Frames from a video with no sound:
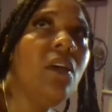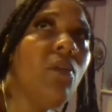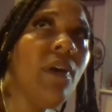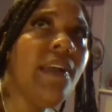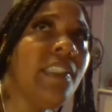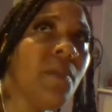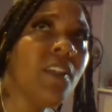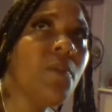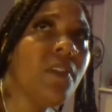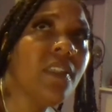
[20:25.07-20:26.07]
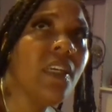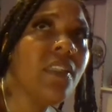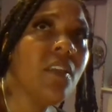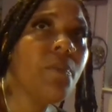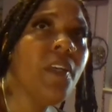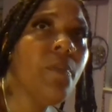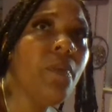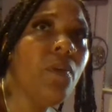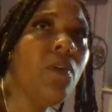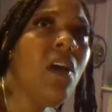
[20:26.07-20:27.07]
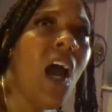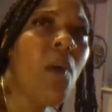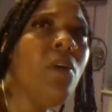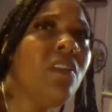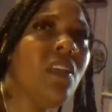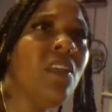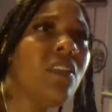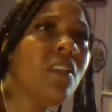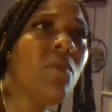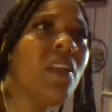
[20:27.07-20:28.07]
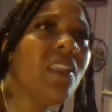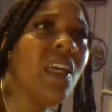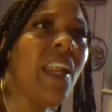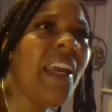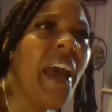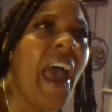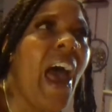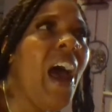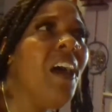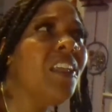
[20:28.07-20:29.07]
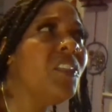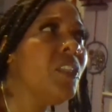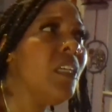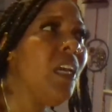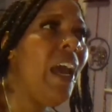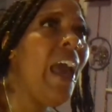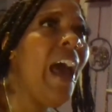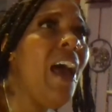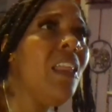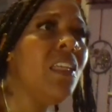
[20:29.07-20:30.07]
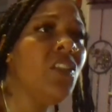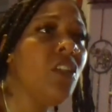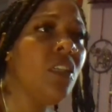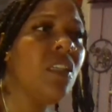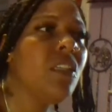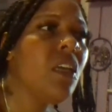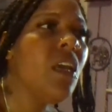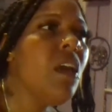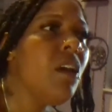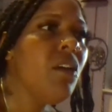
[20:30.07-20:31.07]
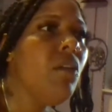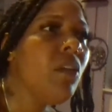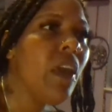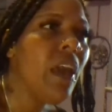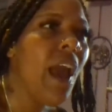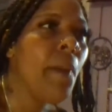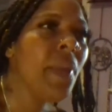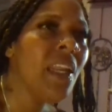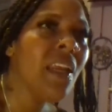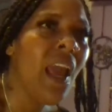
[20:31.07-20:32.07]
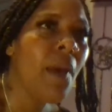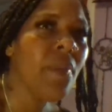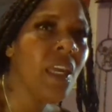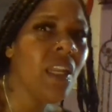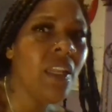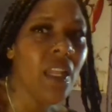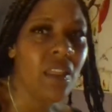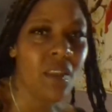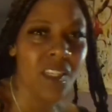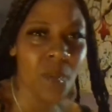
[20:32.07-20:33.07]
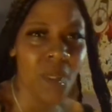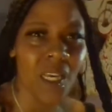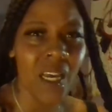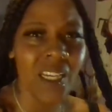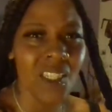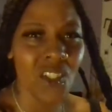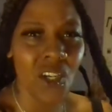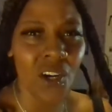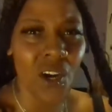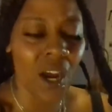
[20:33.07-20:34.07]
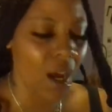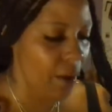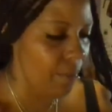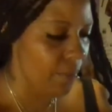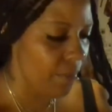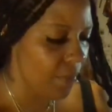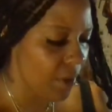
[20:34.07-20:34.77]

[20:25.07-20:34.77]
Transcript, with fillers: What else am I supposed to say to the people? I'm also getting somebody saying, I got allergies. I got allergies. Okay? I'm getting I'm getting that it's because you're um